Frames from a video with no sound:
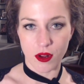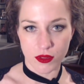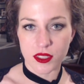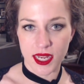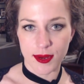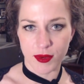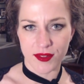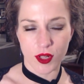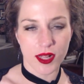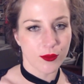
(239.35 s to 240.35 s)
on the same
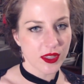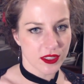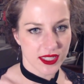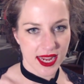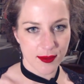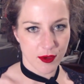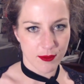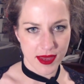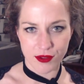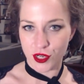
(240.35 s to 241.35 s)
level and with the same
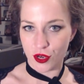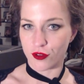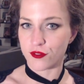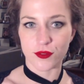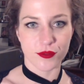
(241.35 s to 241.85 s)
amount of